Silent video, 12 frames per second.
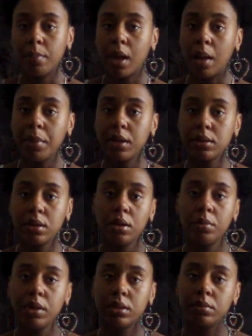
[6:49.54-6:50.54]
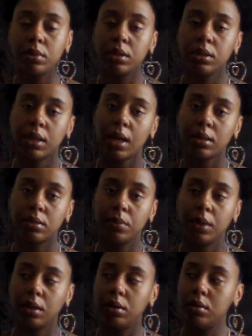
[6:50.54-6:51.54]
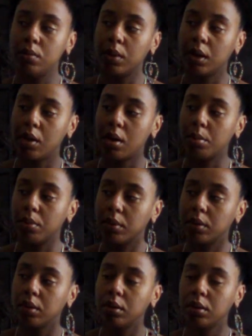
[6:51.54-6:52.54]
I'm guessing they're gonna be some good sizes when they're all born.